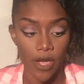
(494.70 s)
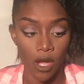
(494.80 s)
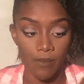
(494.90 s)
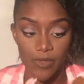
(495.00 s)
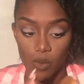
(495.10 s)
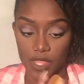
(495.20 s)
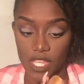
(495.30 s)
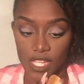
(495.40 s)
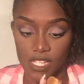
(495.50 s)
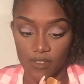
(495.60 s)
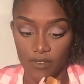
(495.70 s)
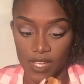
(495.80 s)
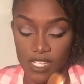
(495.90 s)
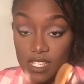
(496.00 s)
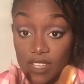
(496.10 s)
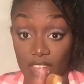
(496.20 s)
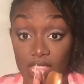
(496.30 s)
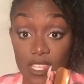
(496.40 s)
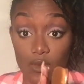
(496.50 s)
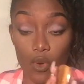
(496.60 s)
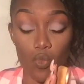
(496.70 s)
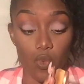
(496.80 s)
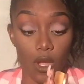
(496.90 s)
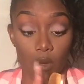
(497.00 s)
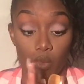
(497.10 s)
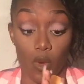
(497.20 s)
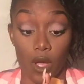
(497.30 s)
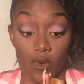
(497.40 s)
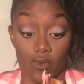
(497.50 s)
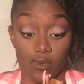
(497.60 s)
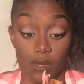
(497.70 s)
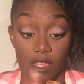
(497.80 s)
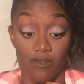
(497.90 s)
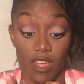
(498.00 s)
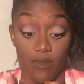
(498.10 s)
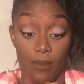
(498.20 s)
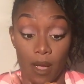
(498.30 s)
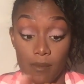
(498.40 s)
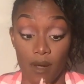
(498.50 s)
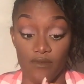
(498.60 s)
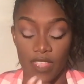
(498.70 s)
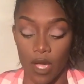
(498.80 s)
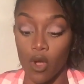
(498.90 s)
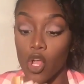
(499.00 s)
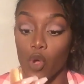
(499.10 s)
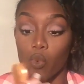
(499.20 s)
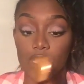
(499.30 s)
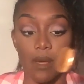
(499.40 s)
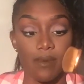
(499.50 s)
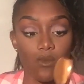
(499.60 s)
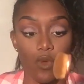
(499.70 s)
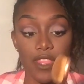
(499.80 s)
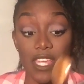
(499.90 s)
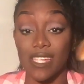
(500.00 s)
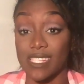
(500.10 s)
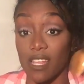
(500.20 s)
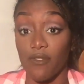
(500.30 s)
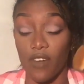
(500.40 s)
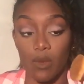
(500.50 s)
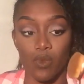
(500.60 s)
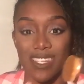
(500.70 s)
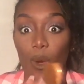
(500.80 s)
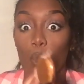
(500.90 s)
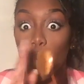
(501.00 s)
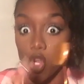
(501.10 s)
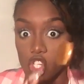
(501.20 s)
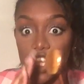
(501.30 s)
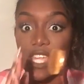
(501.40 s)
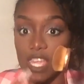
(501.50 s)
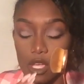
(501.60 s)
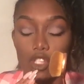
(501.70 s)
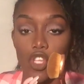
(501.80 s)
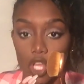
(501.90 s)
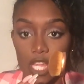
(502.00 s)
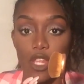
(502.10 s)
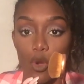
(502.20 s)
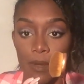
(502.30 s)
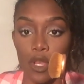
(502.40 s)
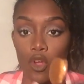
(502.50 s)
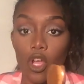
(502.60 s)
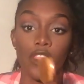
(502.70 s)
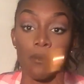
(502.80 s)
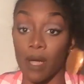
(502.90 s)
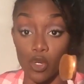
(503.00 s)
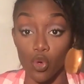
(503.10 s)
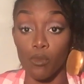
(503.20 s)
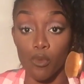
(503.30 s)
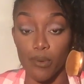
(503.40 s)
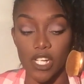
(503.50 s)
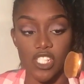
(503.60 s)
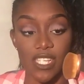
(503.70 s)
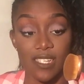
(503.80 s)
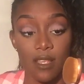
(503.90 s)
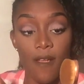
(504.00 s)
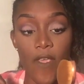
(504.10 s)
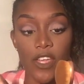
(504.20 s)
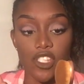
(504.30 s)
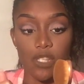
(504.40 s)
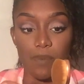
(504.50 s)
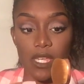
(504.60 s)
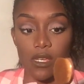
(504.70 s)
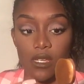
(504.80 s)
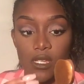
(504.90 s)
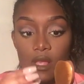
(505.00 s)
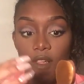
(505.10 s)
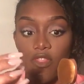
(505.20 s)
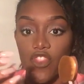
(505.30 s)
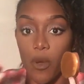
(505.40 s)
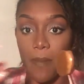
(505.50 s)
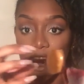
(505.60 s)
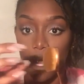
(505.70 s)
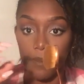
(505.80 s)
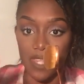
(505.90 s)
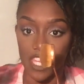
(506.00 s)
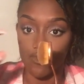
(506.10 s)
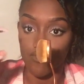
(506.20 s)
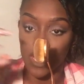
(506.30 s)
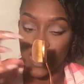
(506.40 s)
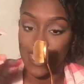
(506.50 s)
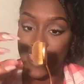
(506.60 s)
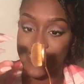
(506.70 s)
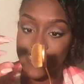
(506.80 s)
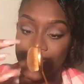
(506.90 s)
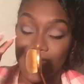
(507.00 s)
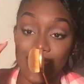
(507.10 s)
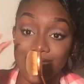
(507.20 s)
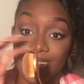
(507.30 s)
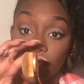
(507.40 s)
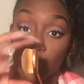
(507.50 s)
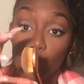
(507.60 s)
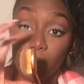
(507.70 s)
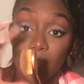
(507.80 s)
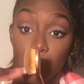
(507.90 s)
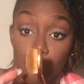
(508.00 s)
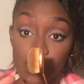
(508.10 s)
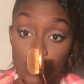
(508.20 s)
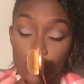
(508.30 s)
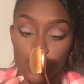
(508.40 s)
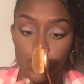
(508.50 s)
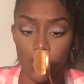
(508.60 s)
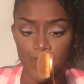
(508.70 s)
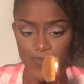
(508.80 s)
The one thing I did find is, because I've had this for a while, I think I've had it for about a month now, one thing I did find was washing it took a little bit longer than my normal brushes, just because the makeup gets really caked in there because there's so many bristles.